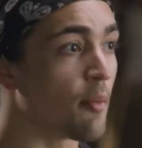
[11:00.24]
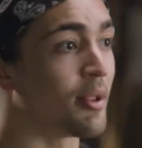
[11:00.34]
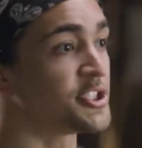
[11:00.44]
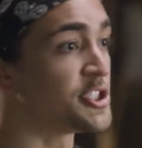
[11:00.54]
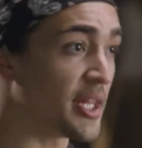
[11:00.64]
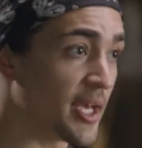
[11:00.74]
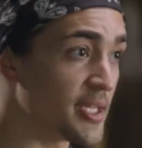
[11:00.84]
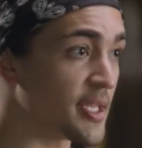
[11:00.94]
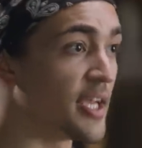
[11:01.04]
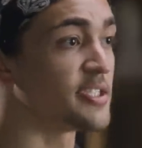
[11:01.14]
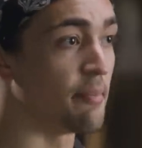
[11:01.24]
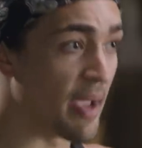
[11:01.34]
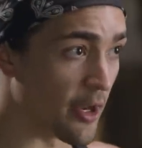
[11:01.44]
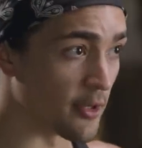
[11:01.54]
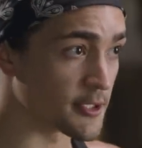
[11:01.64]
plus chiles and
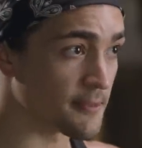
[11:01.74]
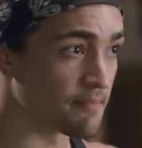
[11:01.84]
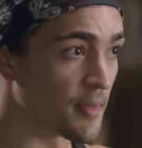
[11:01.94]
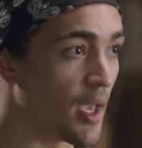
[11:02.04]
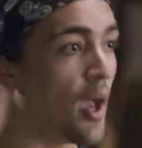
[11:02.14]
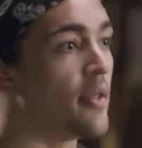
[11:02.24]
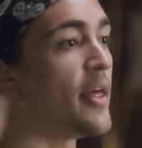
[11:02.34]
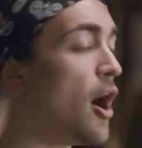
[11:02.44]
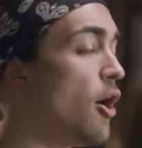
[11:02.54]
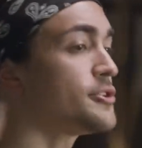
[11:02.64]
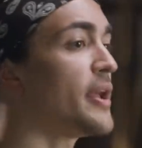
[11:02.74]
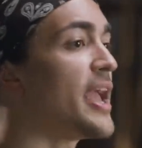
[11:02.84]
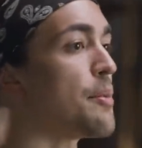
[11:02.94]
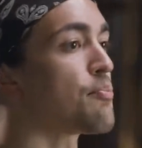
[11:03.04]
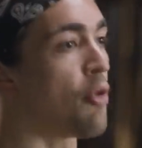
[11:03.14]
tomatoes. They also
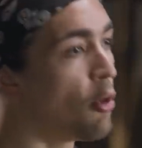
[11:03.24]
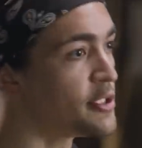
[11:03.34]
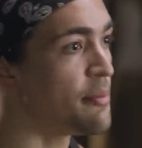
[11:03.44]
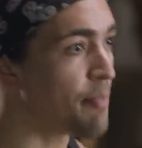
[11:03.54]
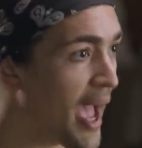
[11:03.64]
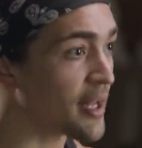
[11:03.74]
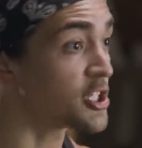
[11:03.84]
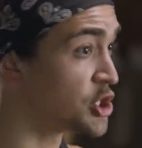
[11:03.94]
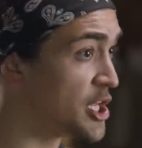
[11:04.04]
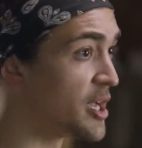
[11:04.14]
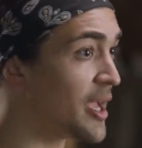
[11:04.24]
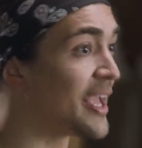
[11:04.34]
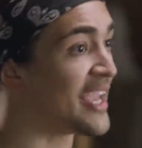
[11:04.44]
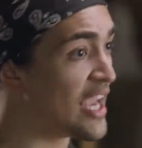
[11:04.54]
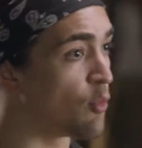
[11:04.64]
ate protein-packed chia
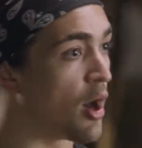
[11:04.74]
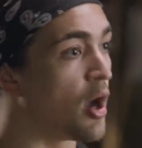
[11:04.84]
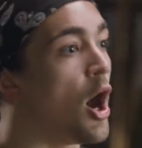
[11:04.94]
and quinoa,